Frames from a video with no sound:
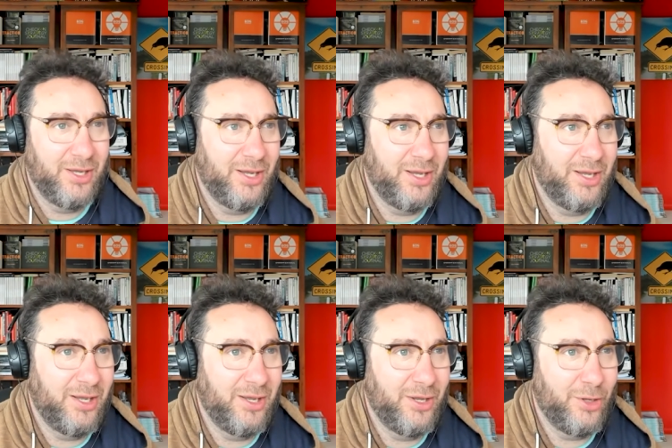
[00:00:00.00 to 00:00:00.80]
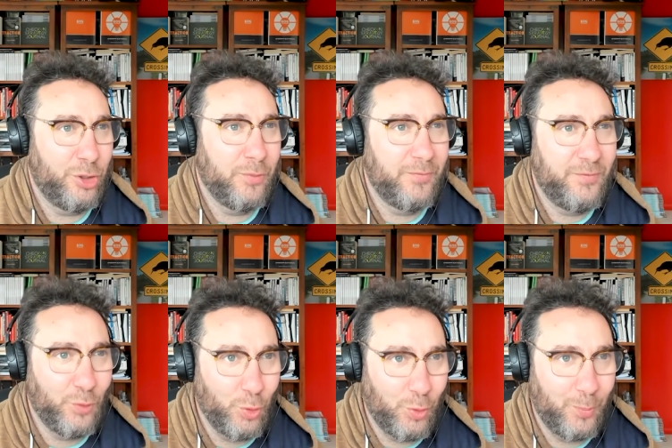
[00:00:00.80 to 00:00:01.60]

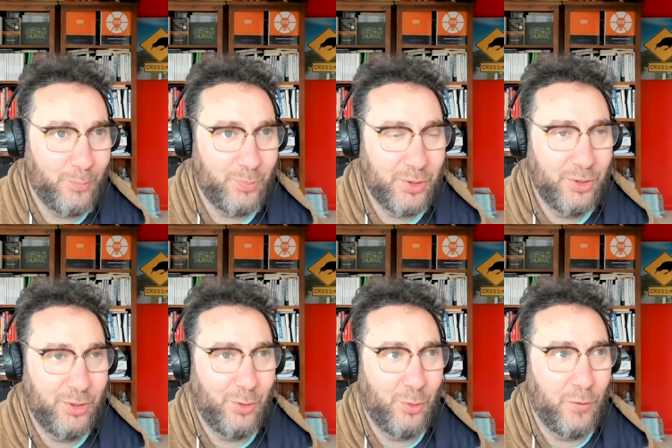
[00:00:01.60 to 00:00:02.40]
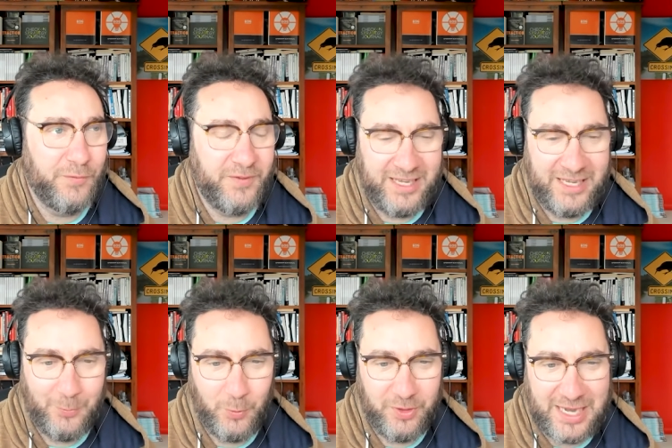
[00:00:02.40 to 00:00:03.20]
conform or fit
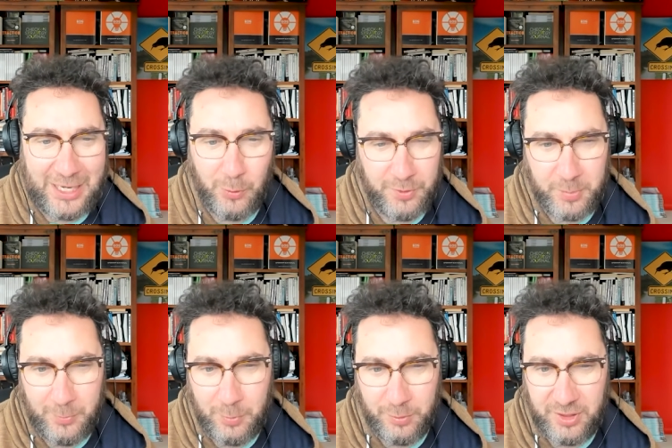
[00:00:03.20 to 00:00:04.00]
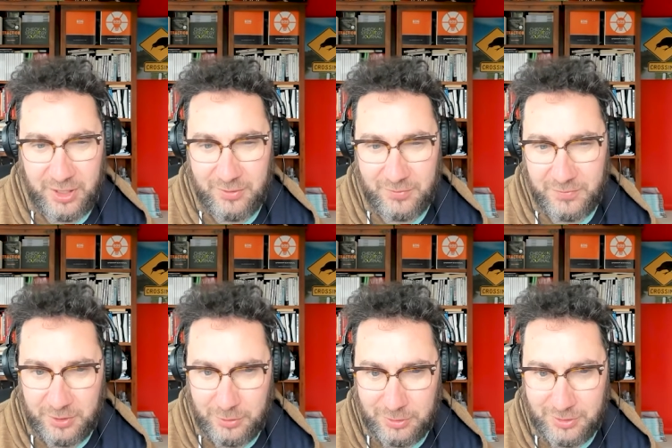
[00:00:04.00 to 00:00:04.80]
in with how other people think and
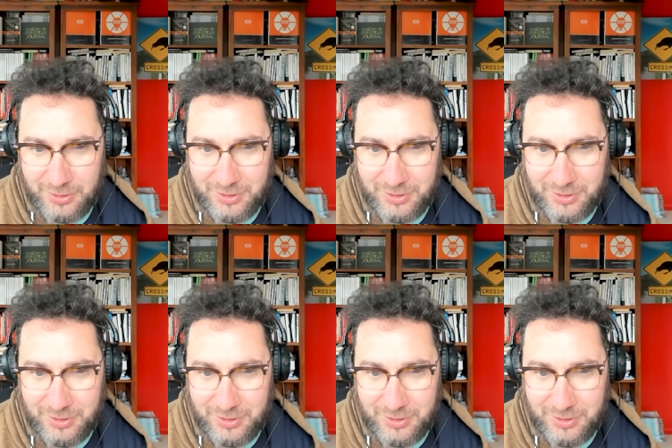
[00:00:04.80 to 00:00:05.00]
feel.